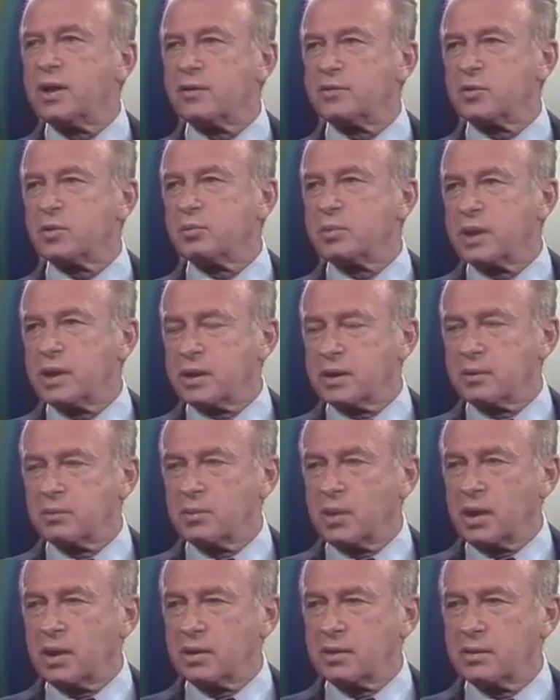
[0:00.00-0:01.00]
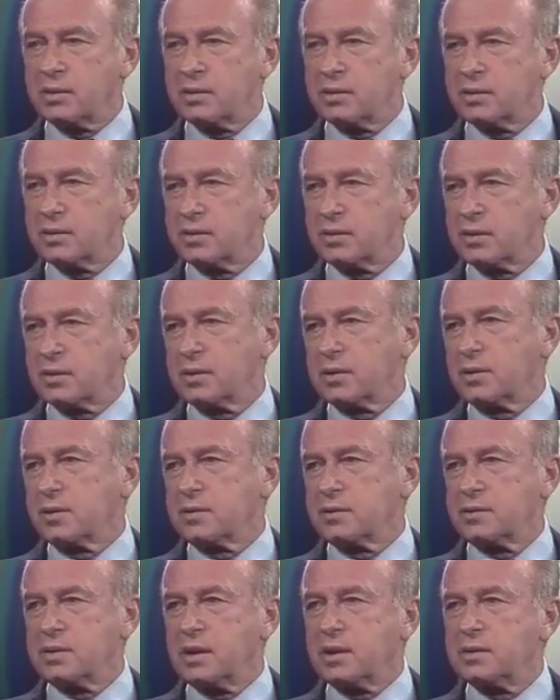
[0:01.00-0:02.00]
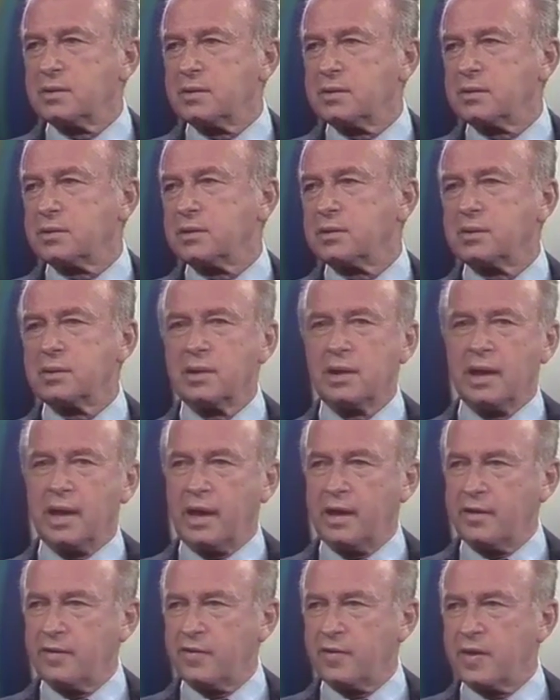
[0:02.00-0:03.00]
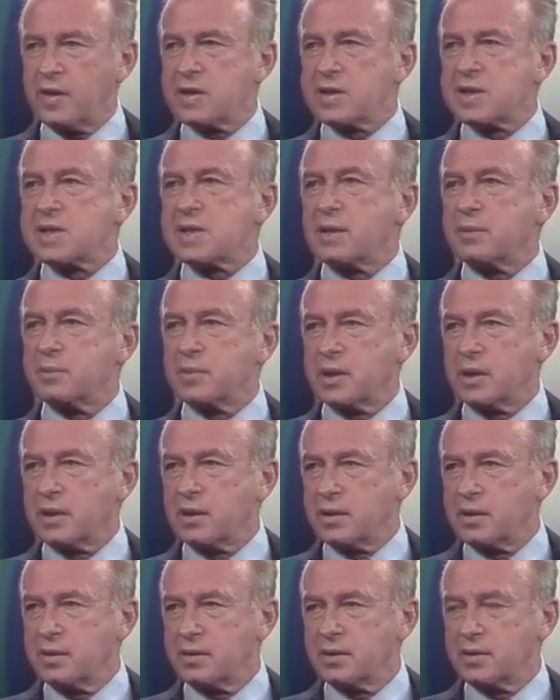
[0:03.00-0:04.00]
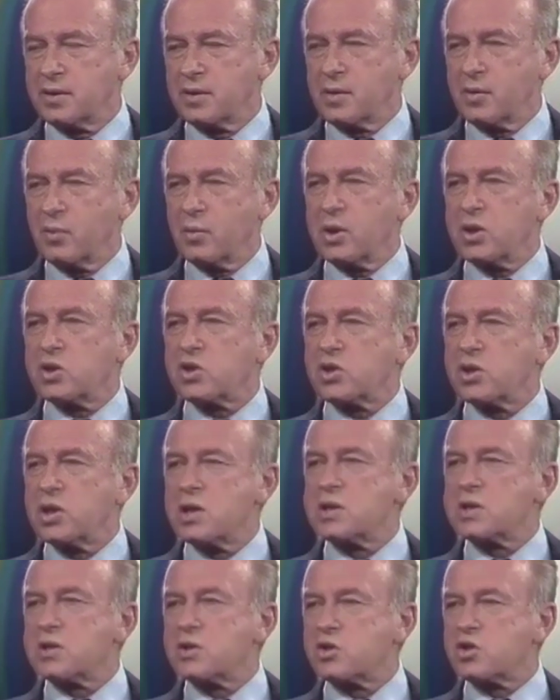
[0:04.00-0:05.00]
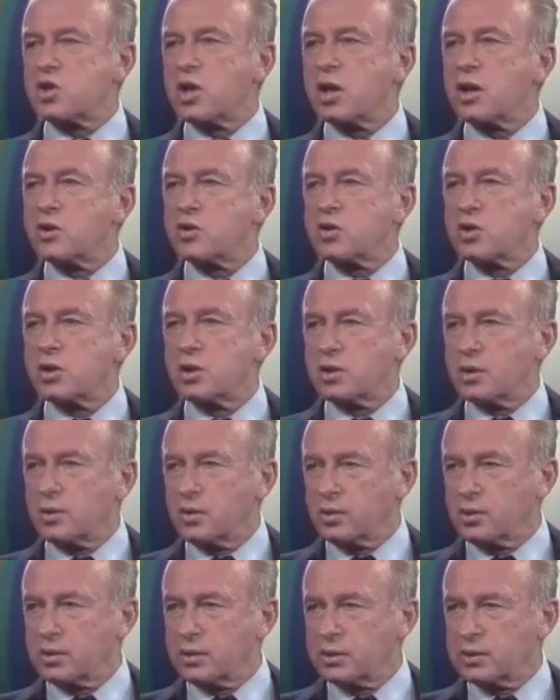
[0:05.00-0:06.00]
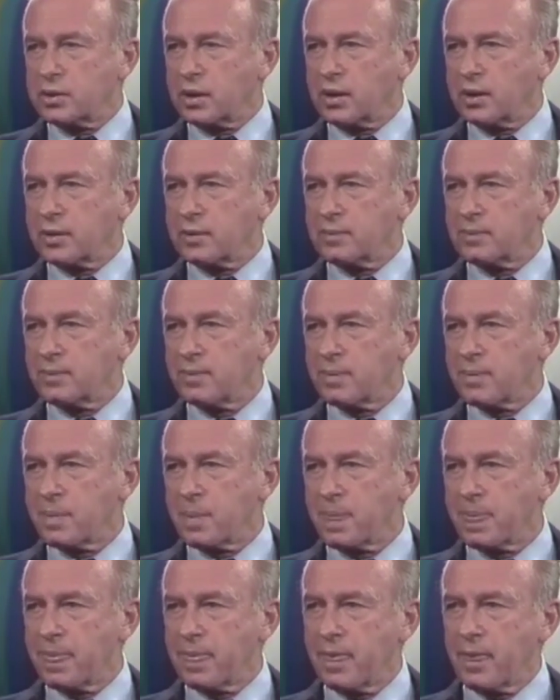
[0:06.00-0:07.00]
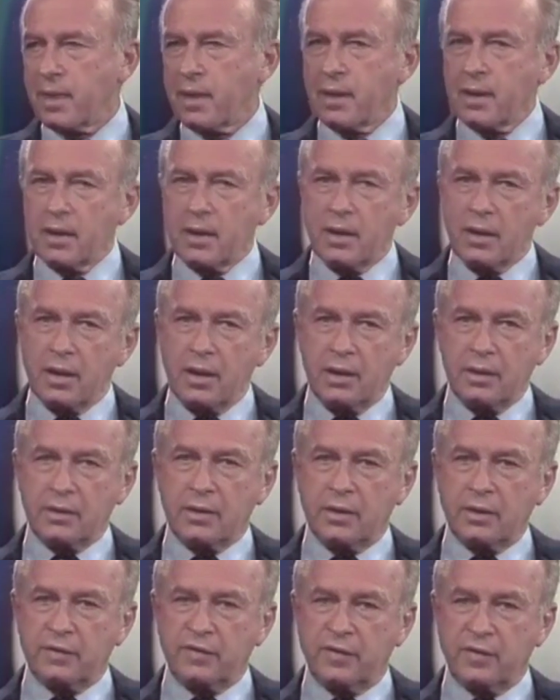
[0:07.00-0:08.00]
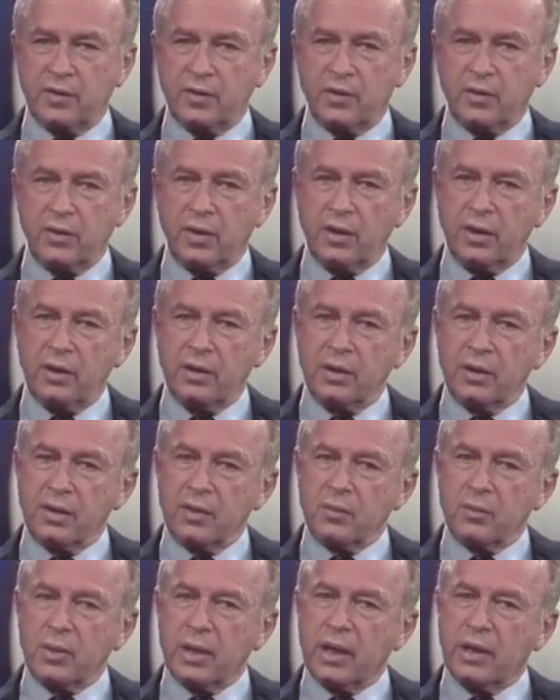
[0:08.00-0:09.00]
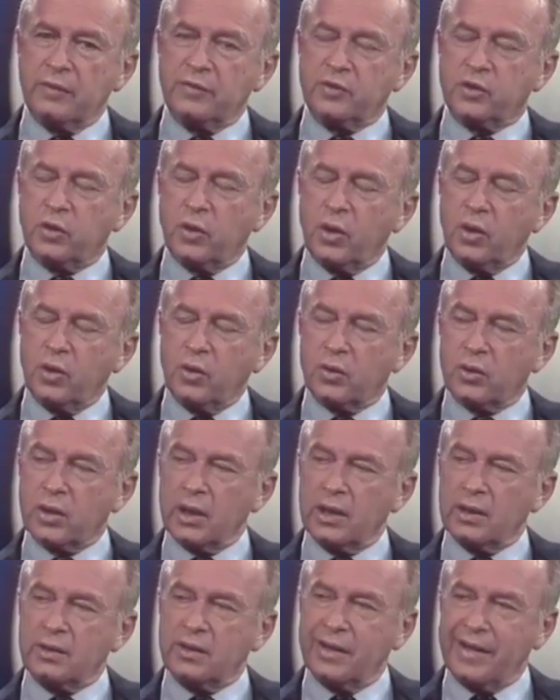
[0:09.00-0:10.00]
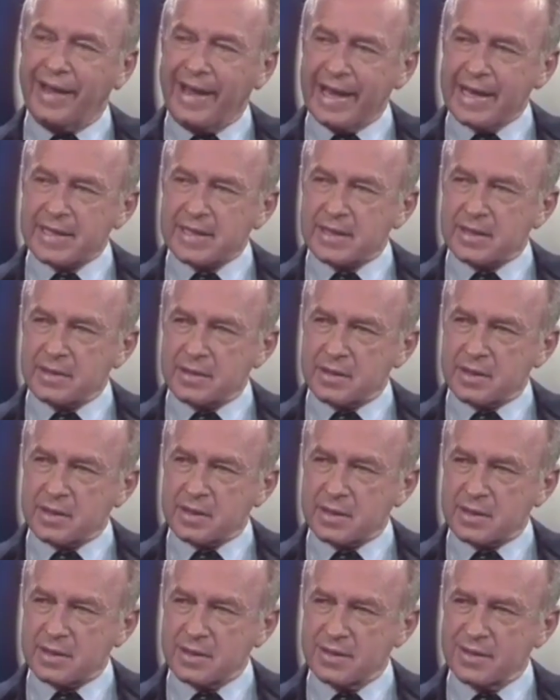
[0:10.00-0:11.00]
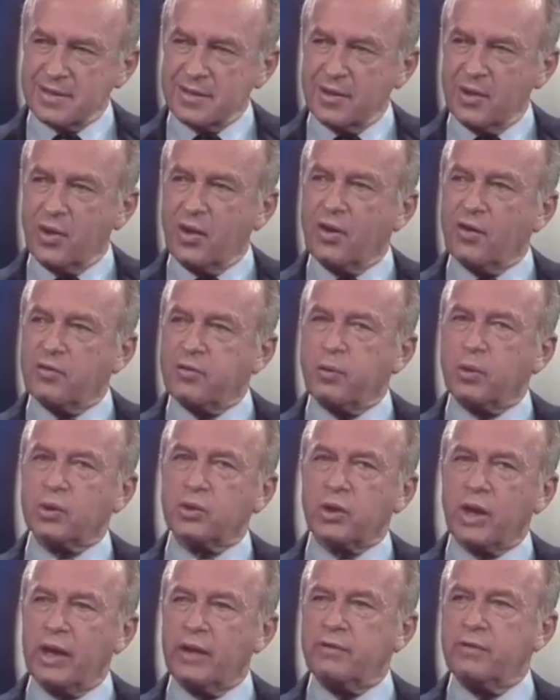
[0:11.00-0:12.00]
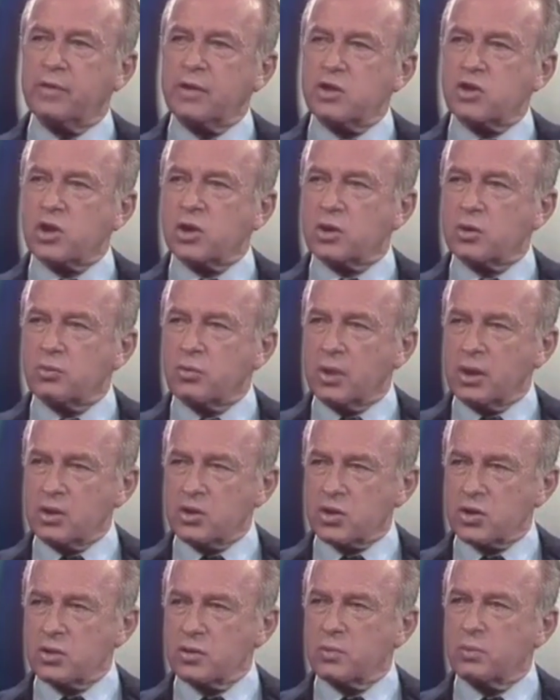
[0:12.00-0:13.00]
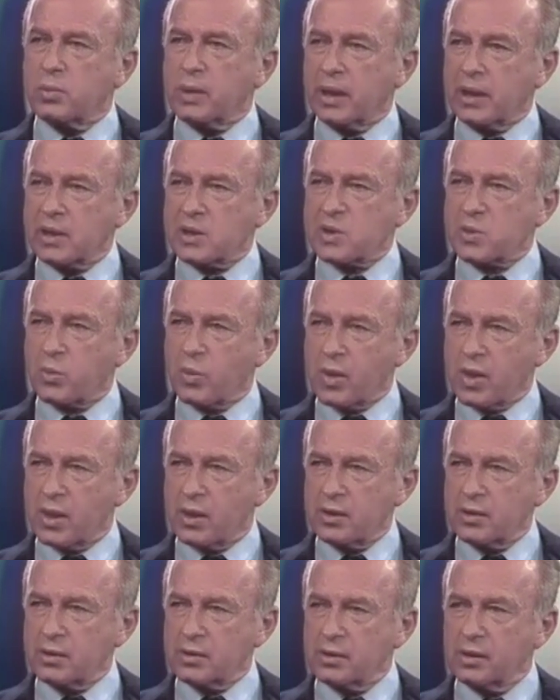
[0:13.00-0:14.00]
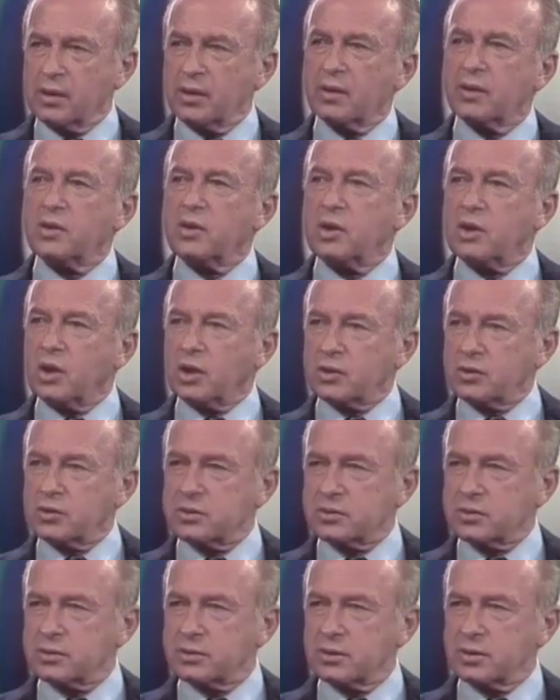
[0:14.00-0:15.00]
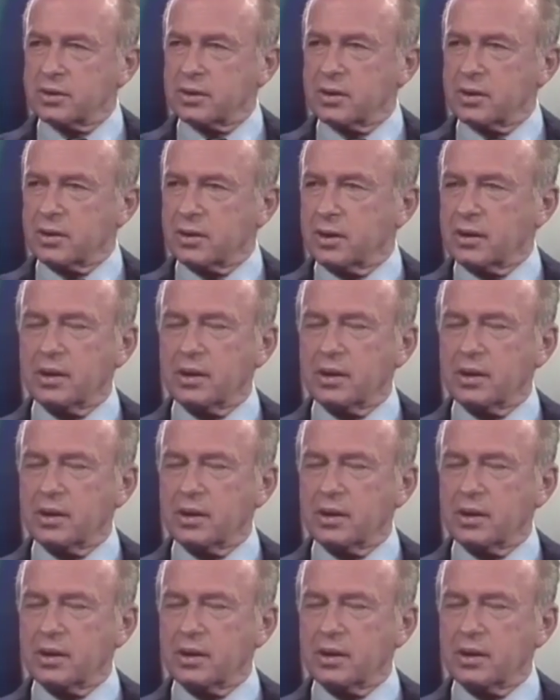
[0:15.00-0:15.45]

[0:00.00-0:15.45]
but we have to bear in mind that life is something which is changing all the time. And therefore, we have to look at the essence of what every generation brings with it, not